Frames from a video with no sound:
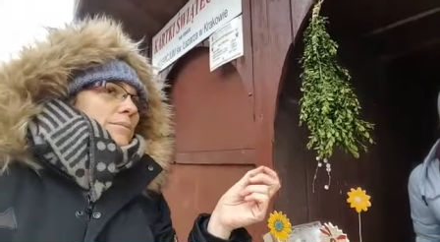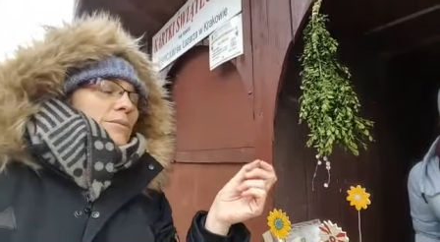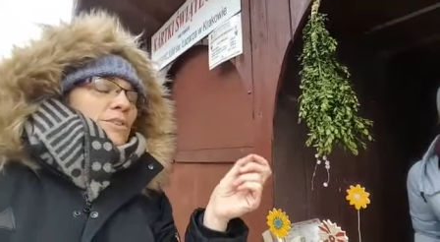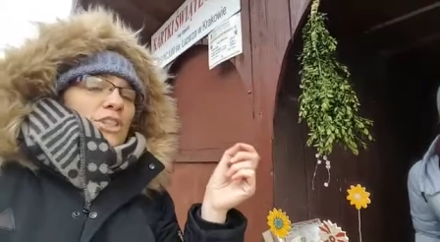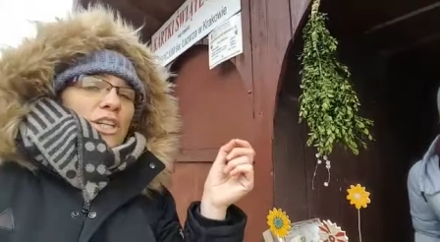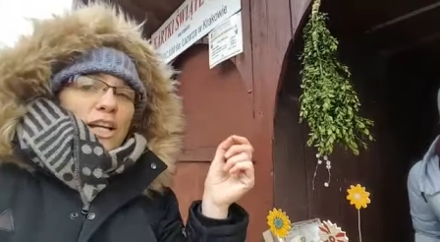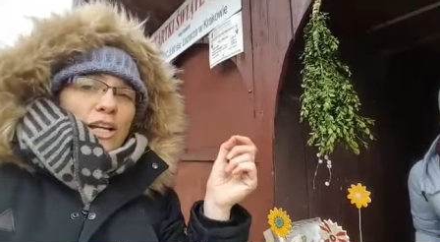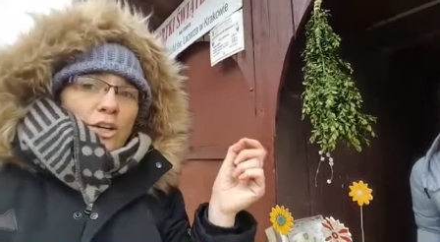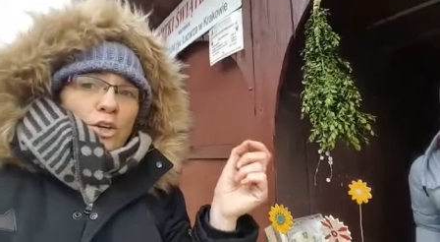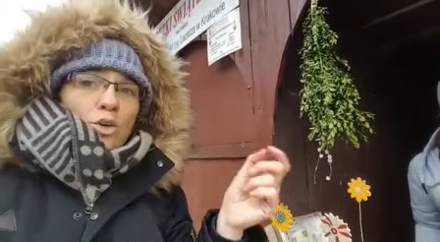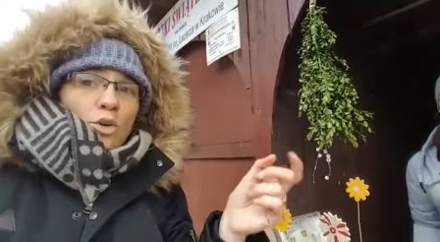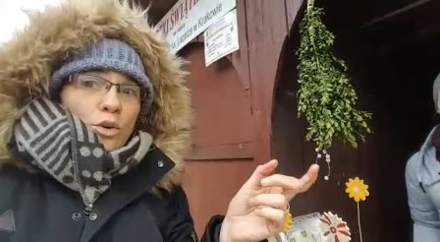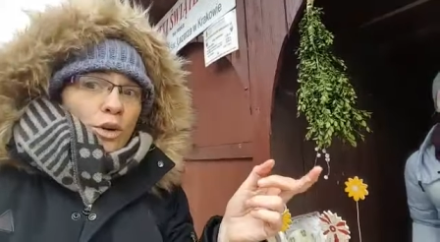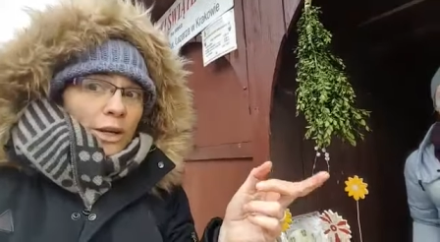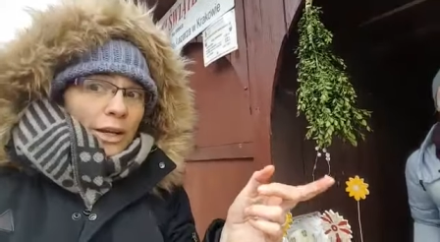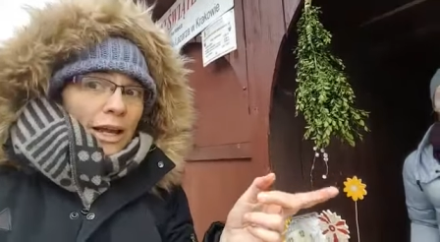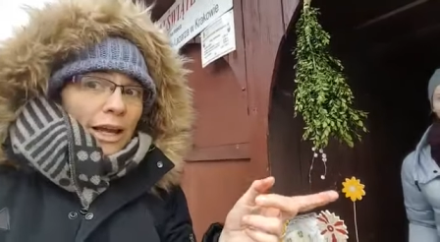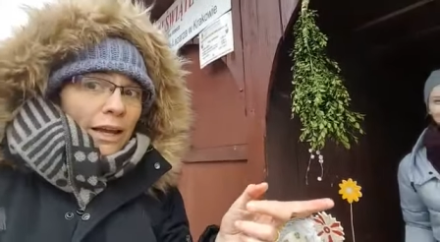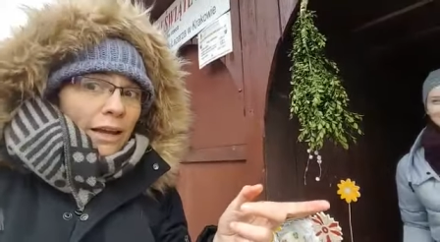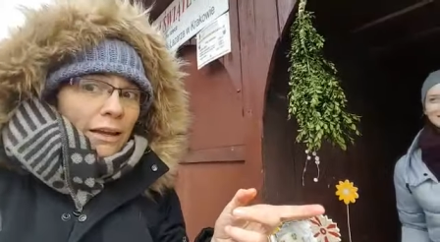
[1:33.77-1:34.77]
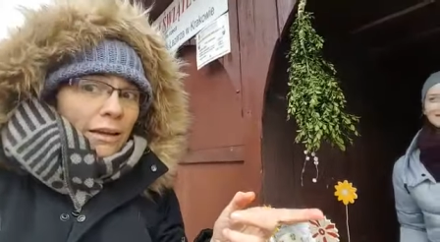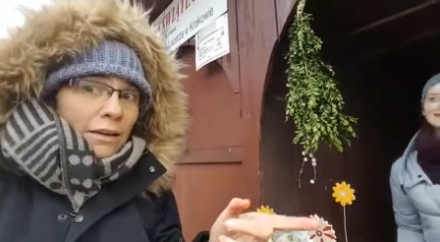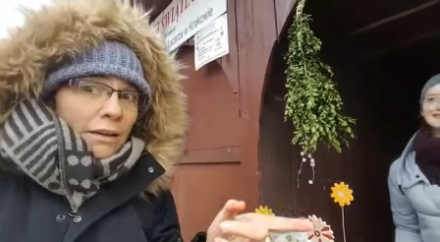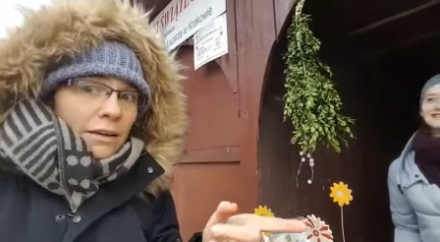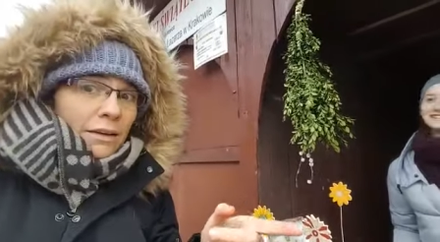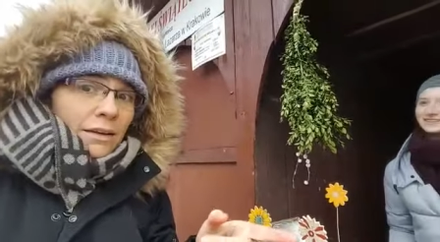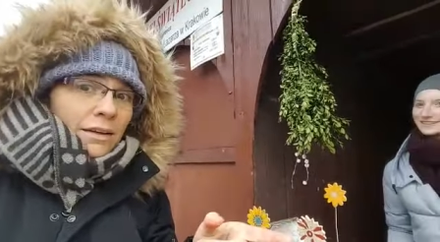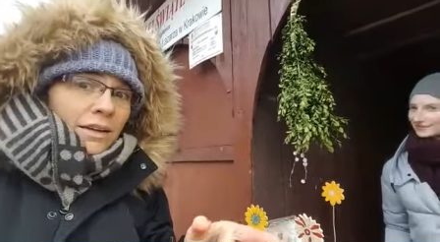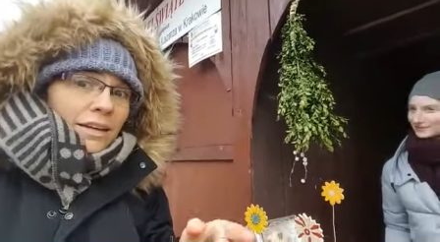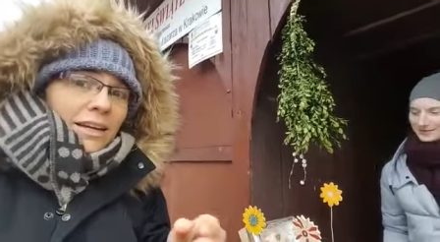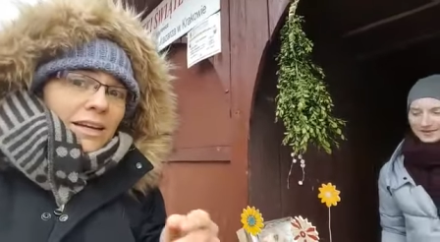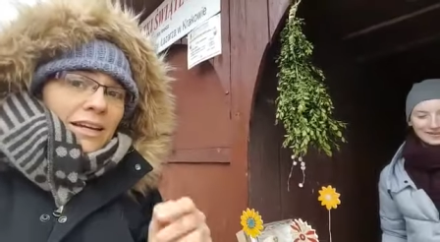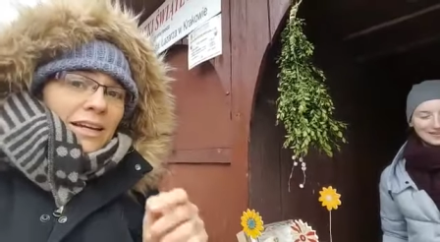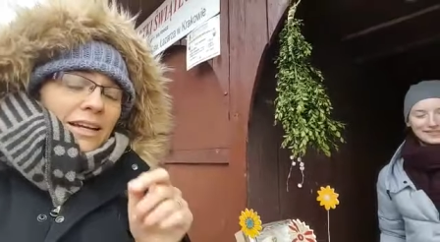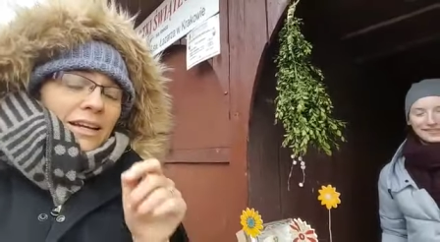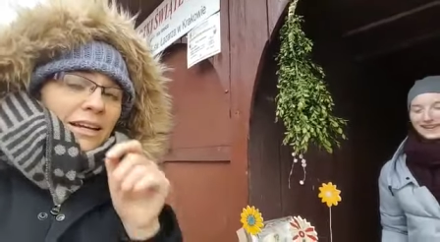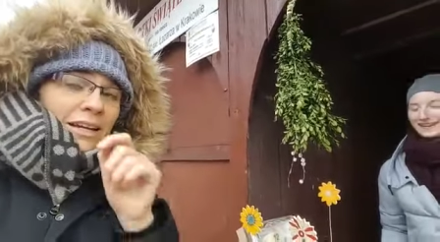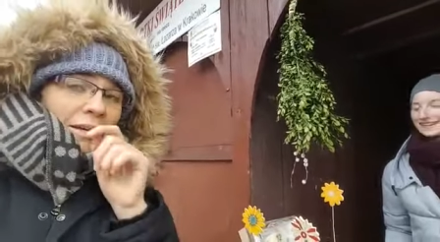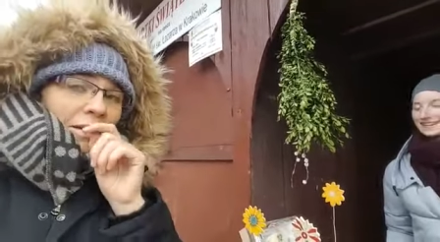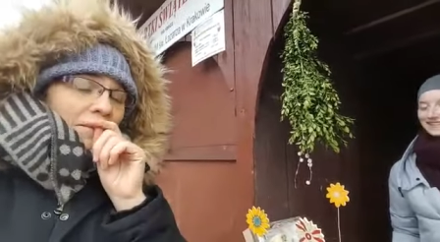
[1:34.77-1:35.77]
dziękuję,
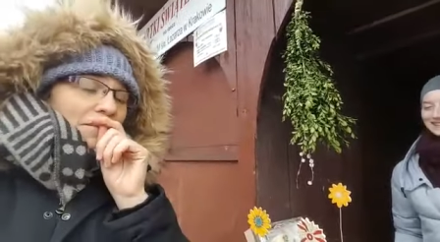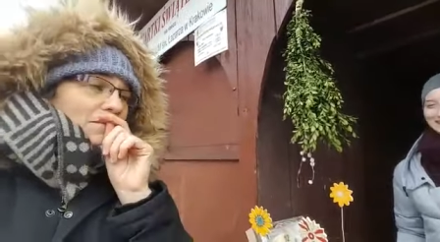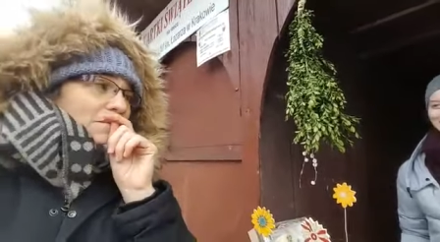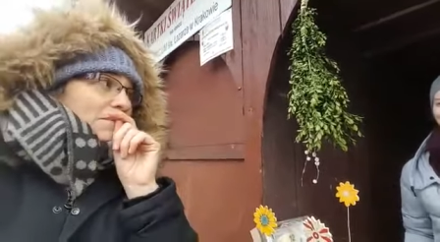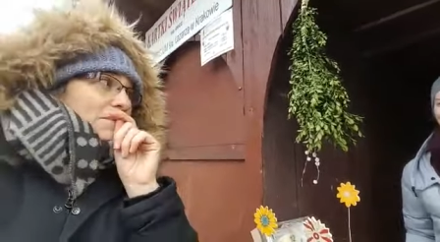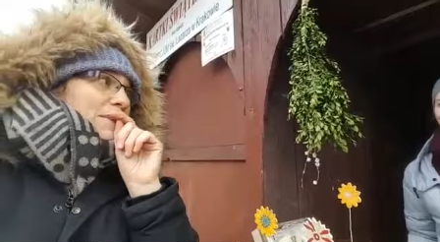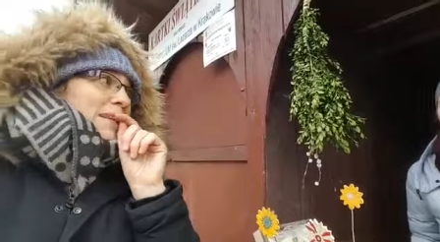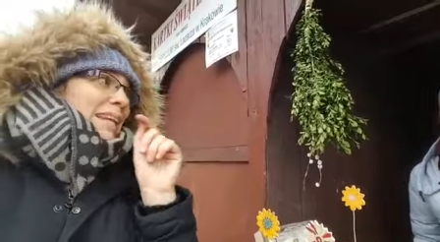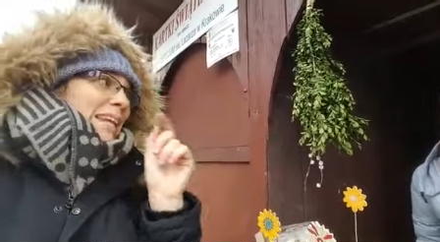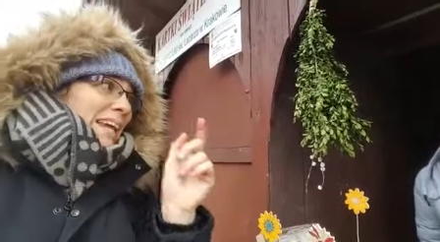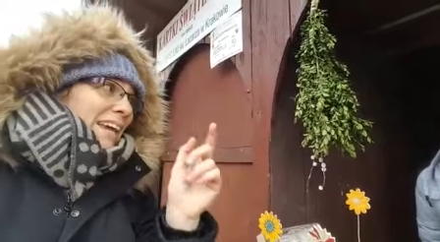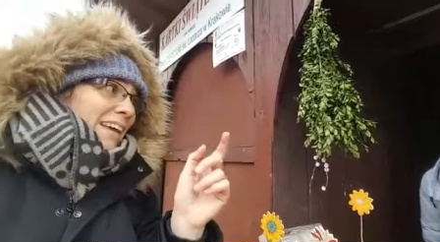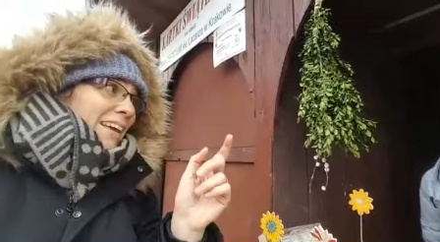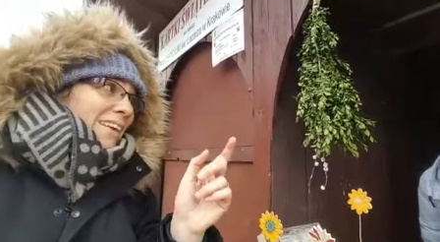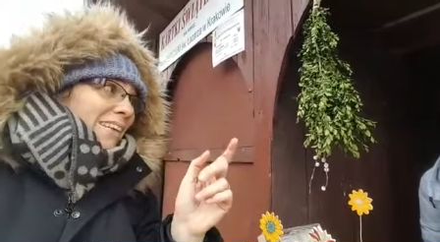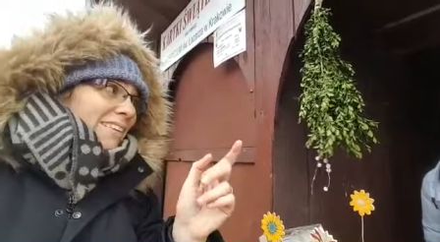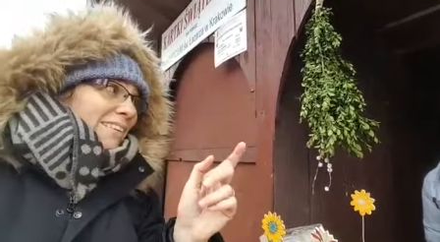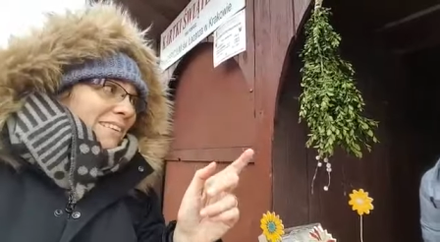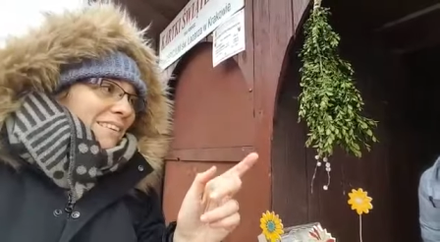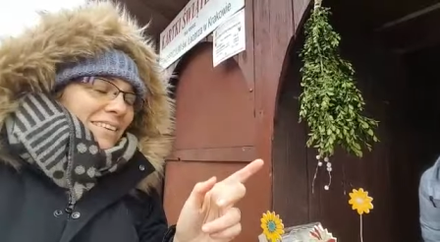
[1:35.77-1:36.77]
um, nie,